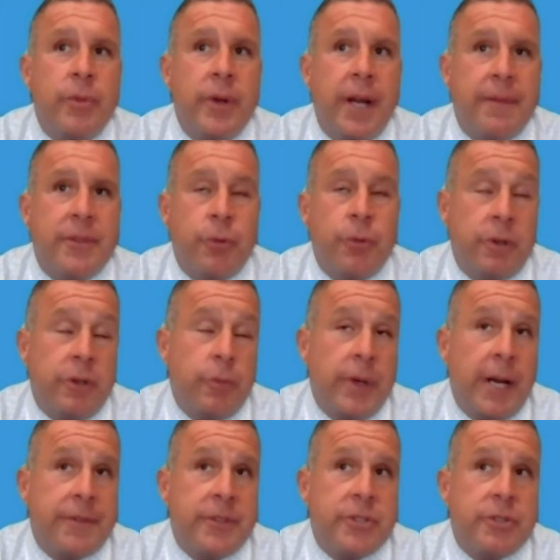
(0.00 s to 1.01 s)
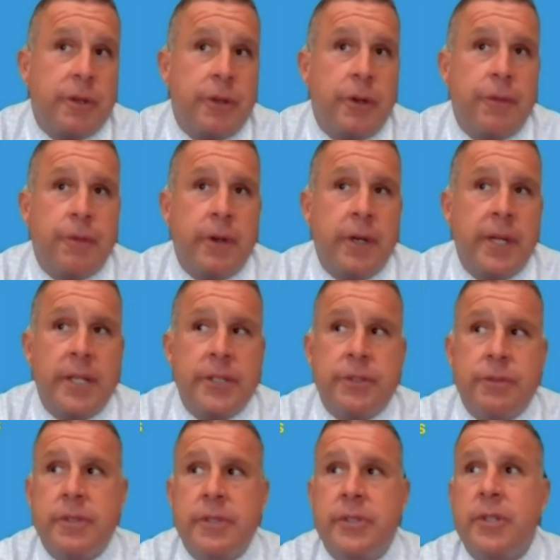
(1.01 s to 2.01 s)
Do we have to start over? And the
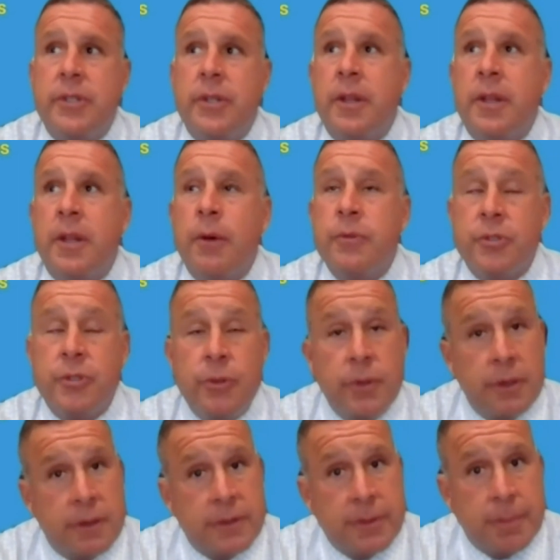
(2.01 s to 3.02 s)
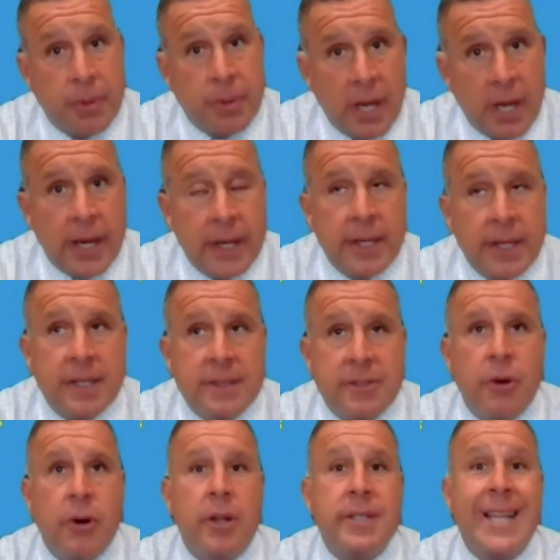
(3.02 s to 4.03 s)
answer is those 2 years apply, and
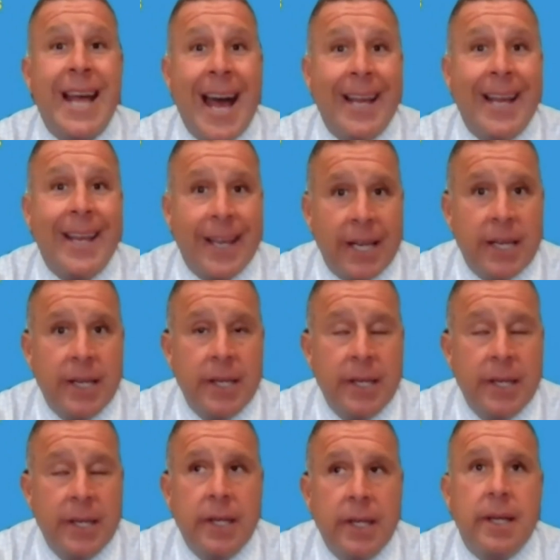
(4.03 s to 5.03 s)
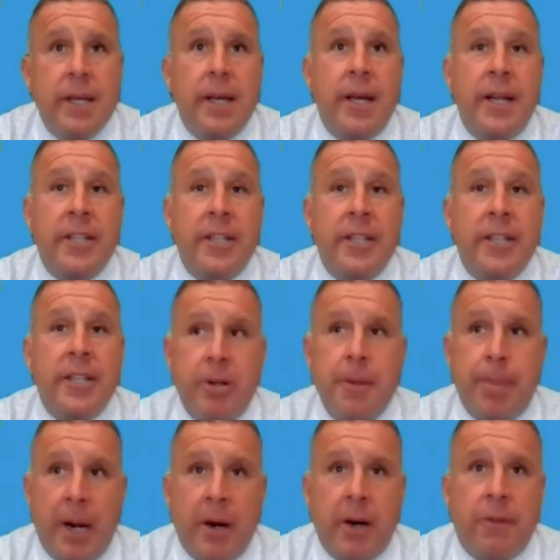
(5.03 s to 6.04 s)
it's called tacking, and it's
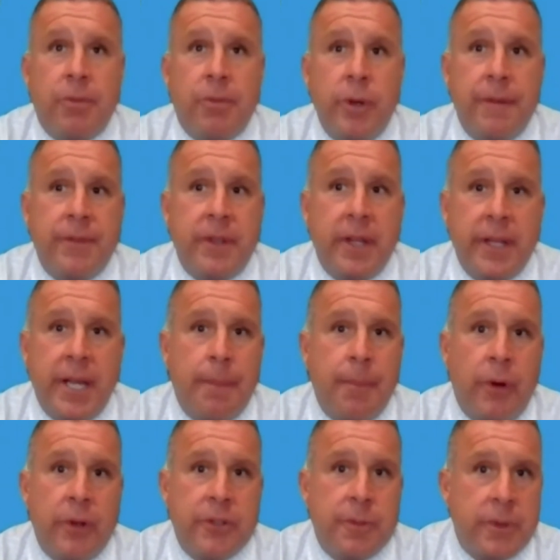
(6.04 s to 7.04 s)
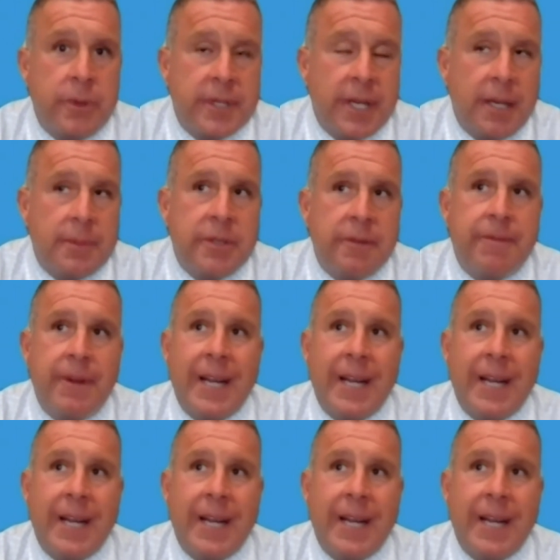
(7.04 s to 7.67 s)
pretty powerful. We've done that multiple times.